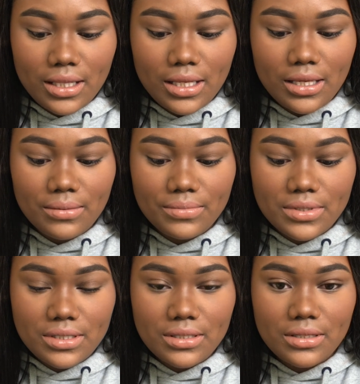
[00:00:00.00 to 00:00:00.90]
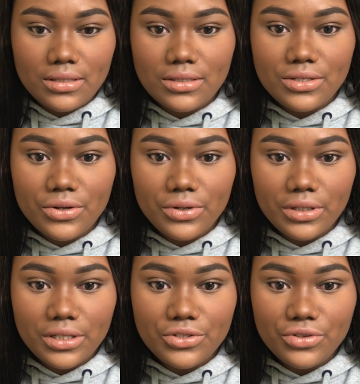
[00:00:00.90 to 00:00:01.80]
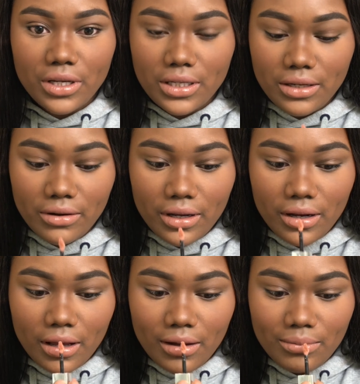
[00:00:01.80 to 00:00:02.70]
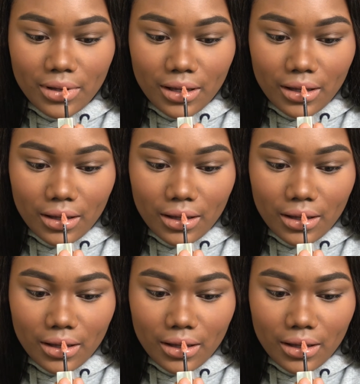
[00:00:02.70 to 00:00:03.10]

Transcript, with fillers: lips is totally trendy right now, but